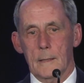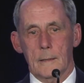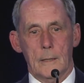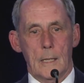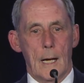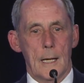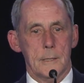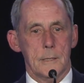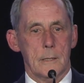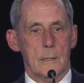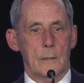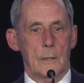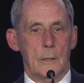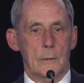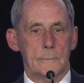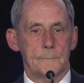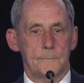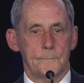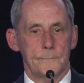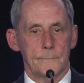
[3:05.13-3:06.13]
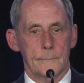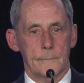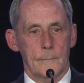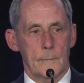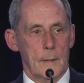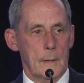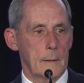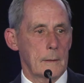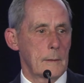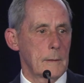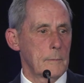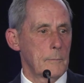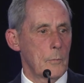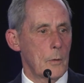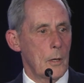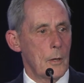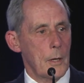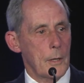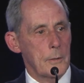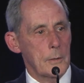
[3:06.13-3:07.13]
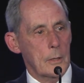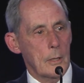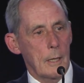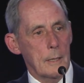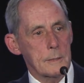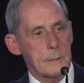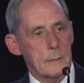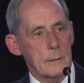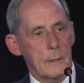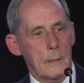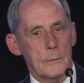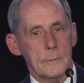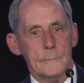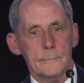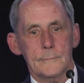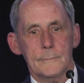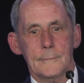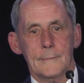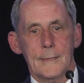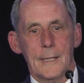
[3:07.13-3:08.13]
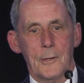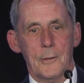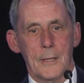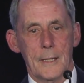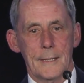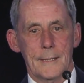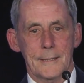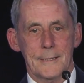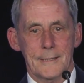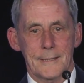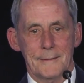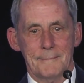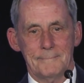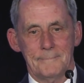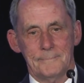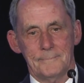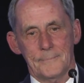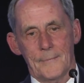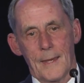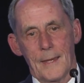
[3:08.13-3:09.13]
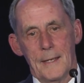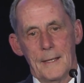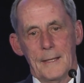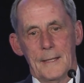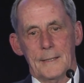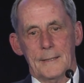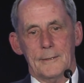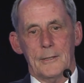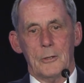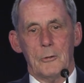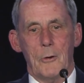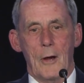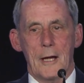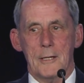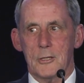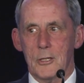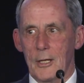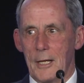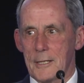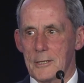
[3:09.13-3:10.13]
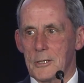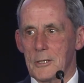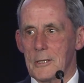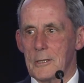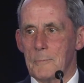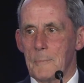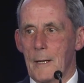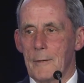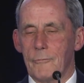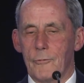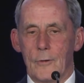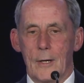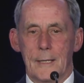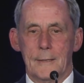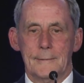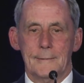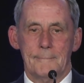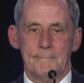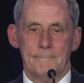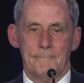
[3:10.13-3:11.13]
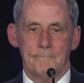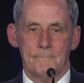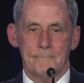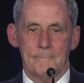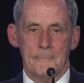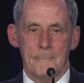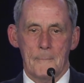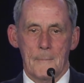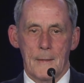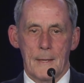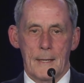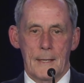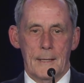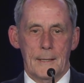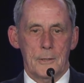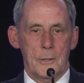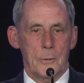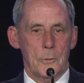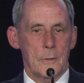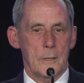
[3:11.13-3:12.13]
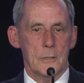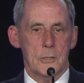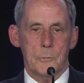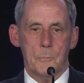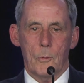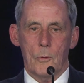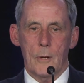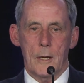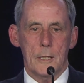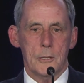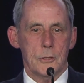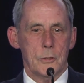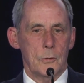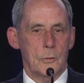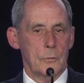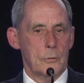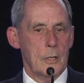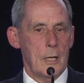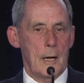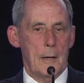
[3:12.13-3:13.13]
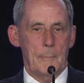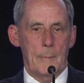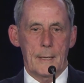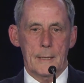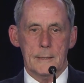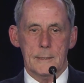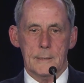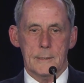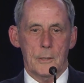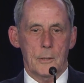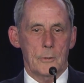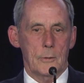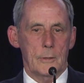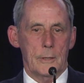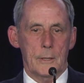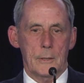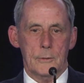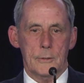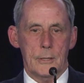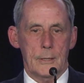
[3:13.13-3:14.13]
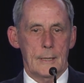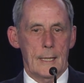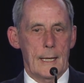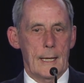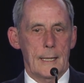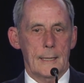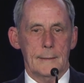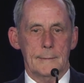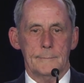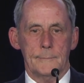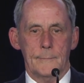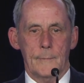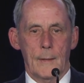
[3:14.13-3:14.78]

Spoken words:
Costello, where are you, Costello? There he is. Congratulations, my friend. Your inspirational comments earlier today